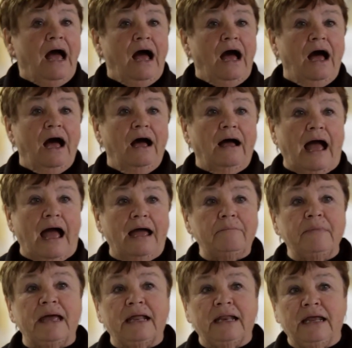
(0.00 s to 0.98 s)
I
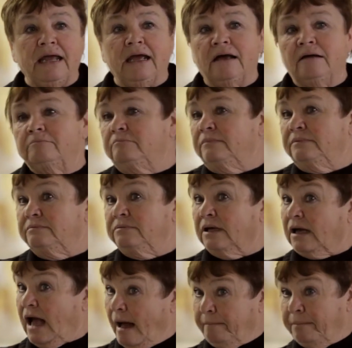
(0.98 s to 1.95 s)
met him
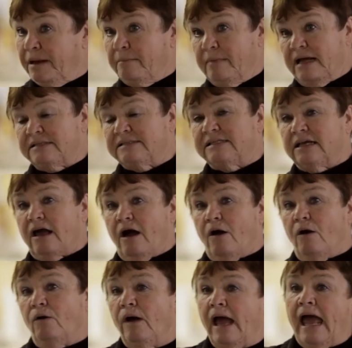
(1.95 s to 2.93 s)
a couple of months
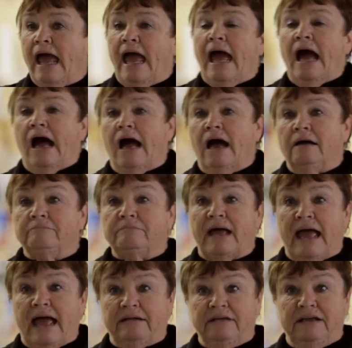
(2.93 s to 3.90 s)
ago,
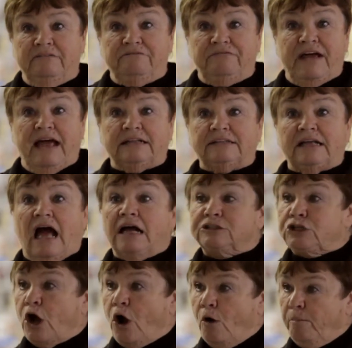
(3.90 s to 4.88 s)
in fact,
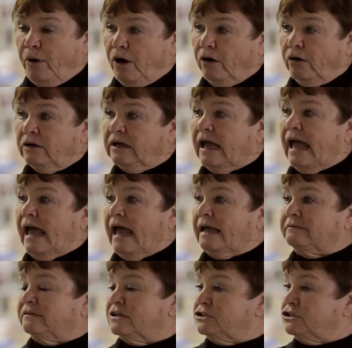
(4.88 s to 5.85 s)
October,
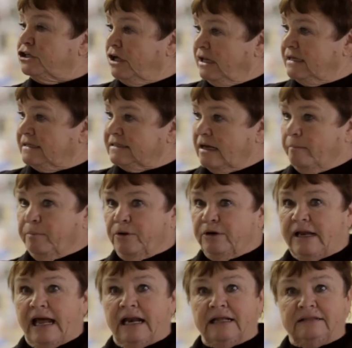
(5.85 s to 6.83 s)
at the chili supper
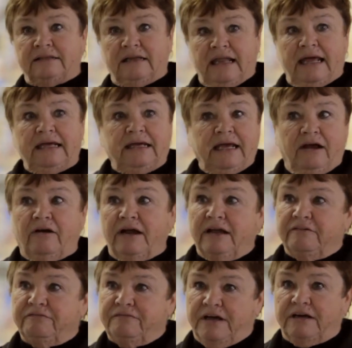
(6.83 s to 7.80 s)
down at the Lake
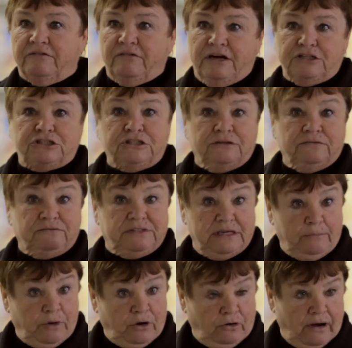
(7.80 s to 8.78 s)
Area Federation of
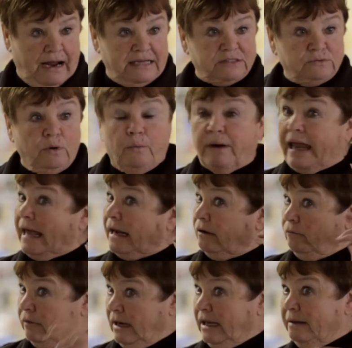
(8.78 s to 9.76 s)
Democrats, where we had
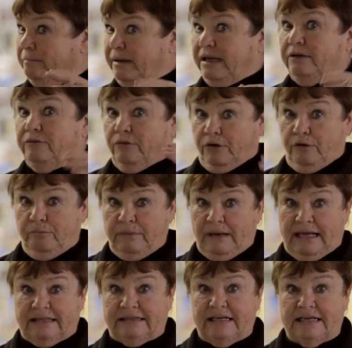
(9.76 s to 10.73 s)
a really big group
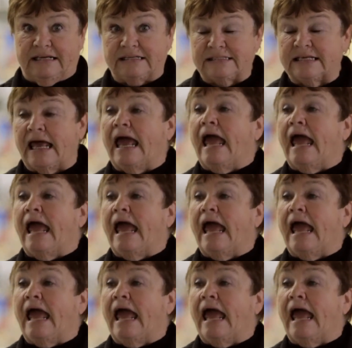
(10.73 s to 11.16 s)
like this.